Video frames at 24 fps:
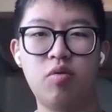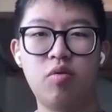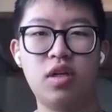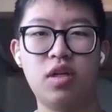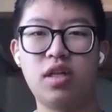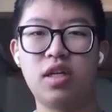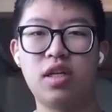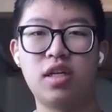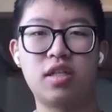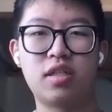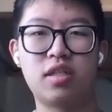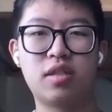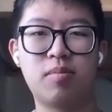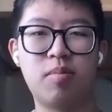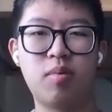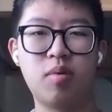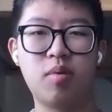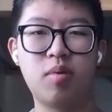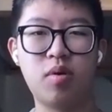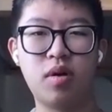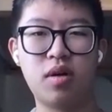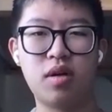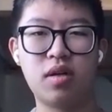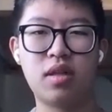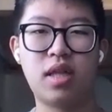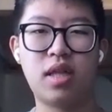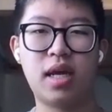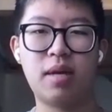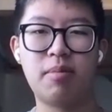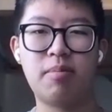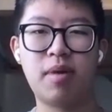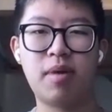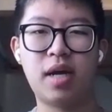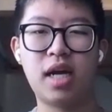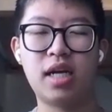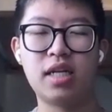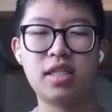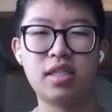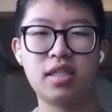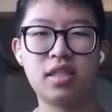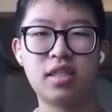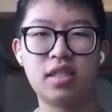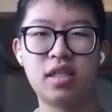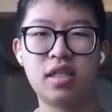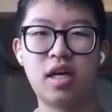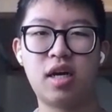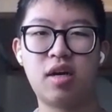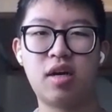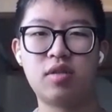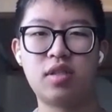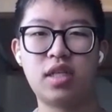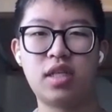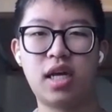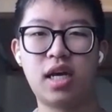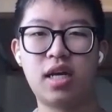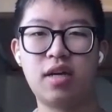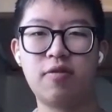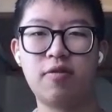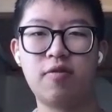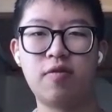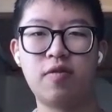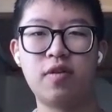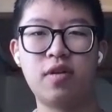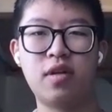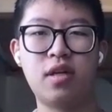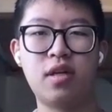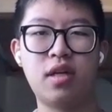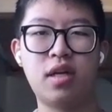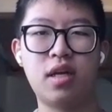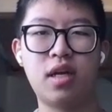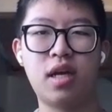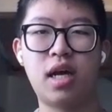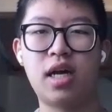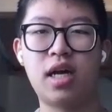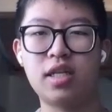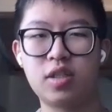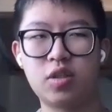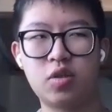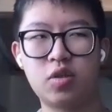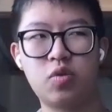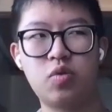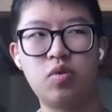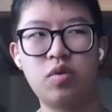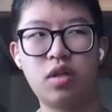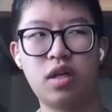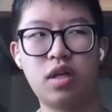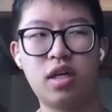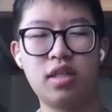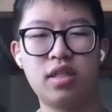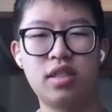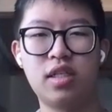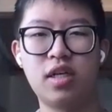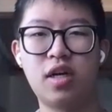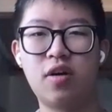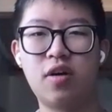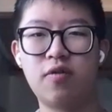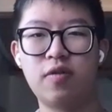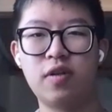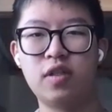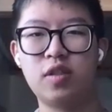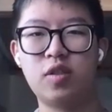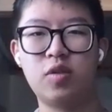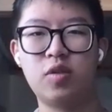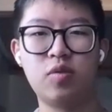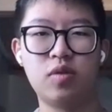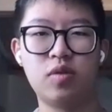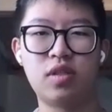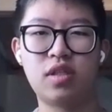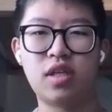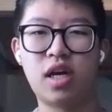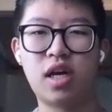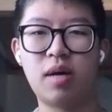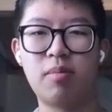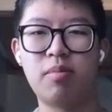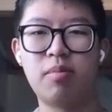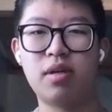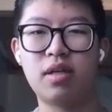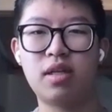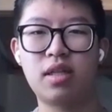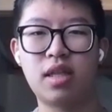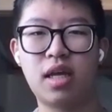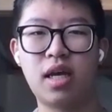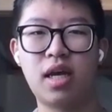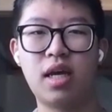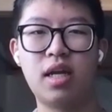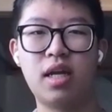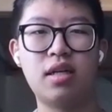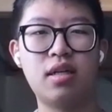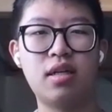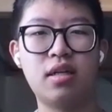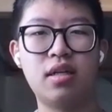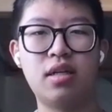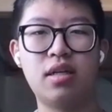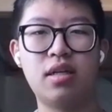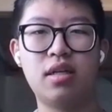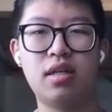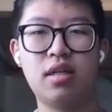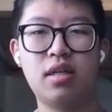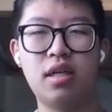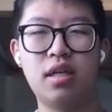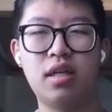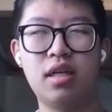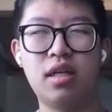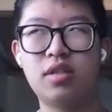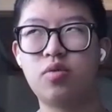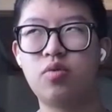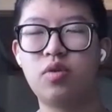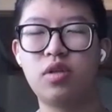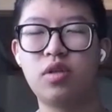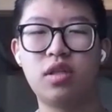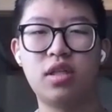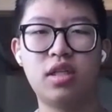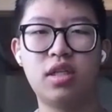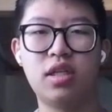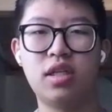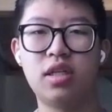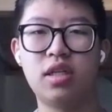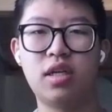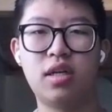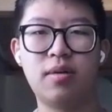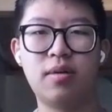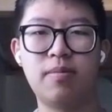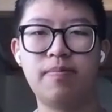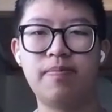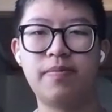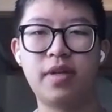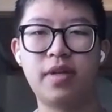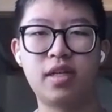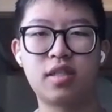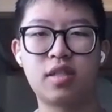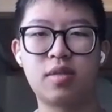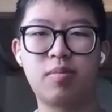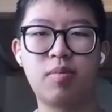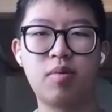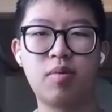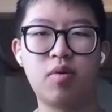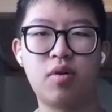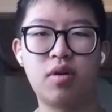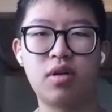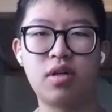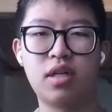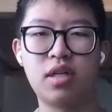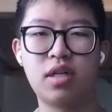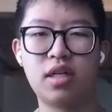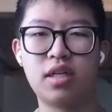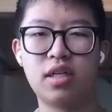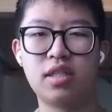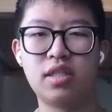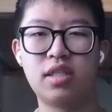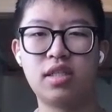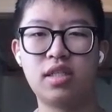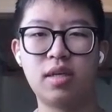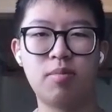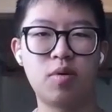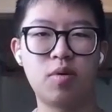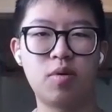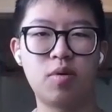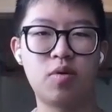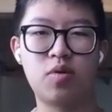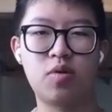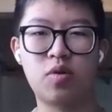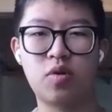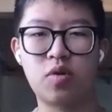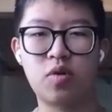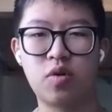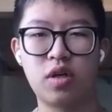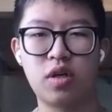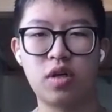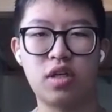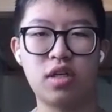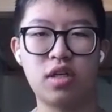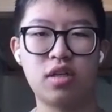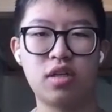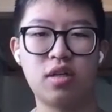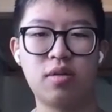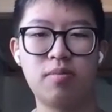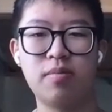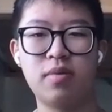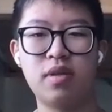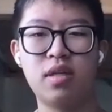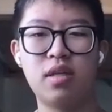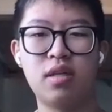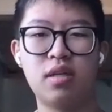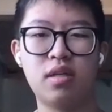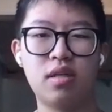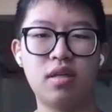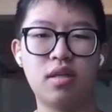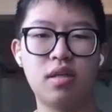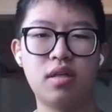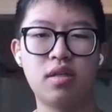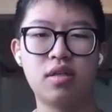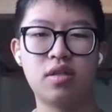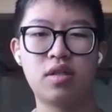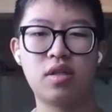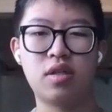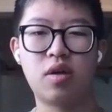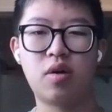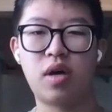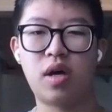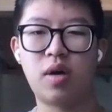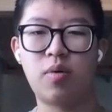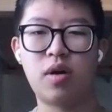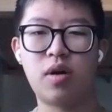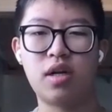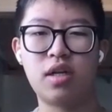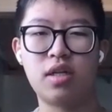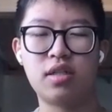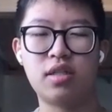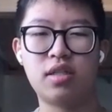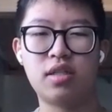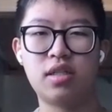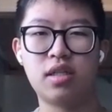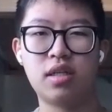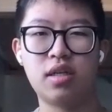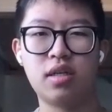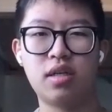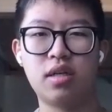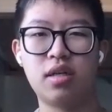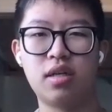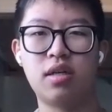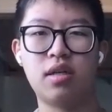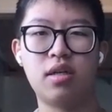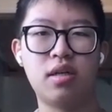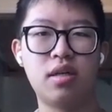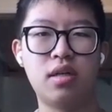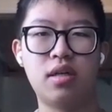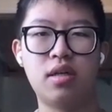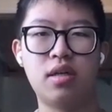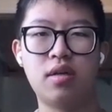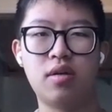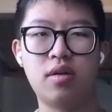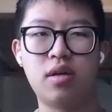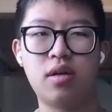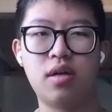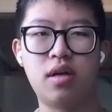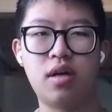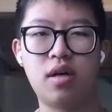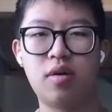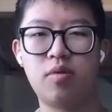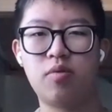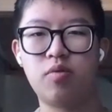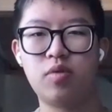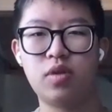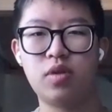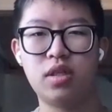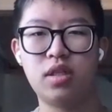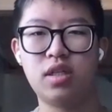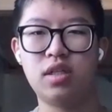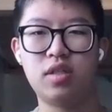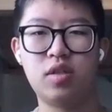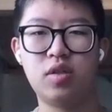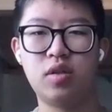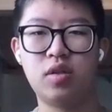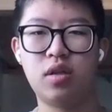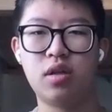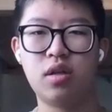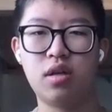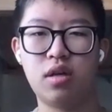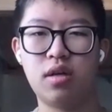really explore that passion outside of high school and delve into a topic that isn't really explored in a typical curriculum. So I wanted to really